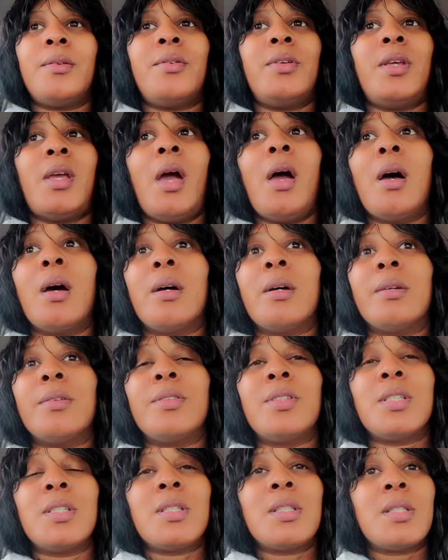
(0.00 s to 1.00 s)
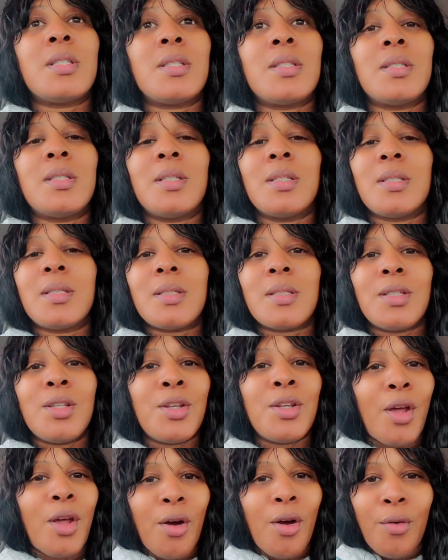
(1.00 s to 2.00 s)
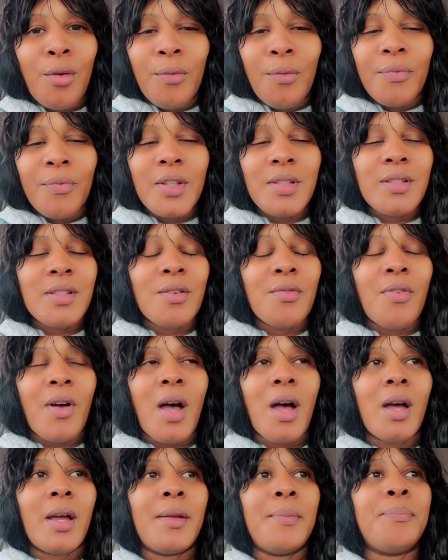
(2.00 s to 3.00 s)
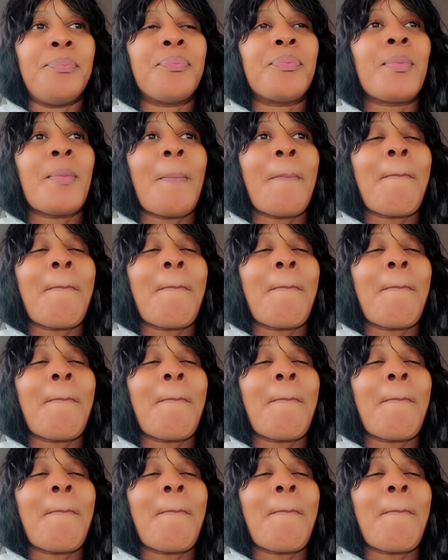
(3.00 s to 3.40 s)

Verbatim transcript: yeah, this, this, you know, it's divine.